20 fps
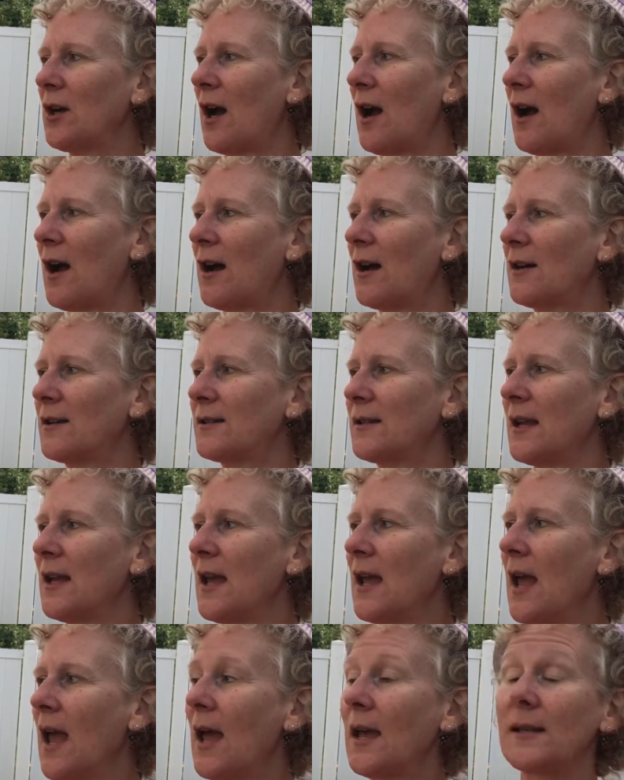cars
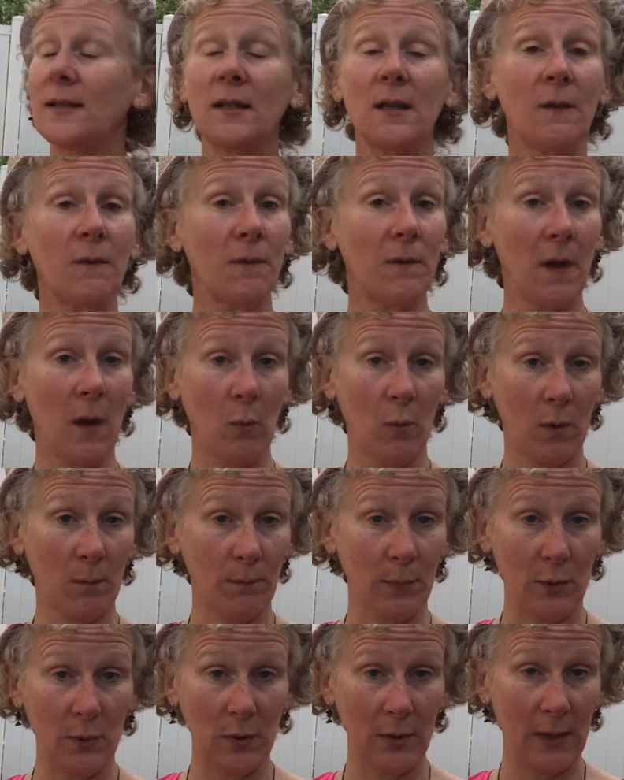as if they were
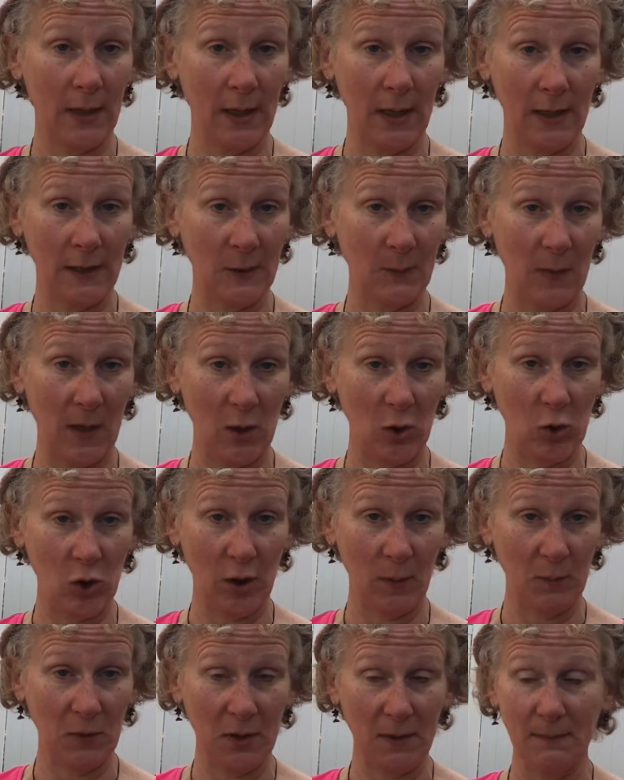boarding a
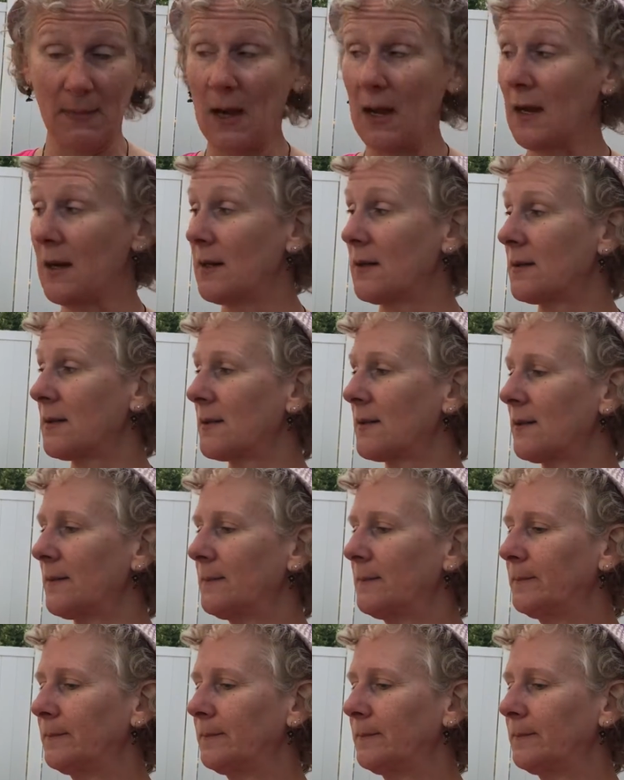spaceship to Mars.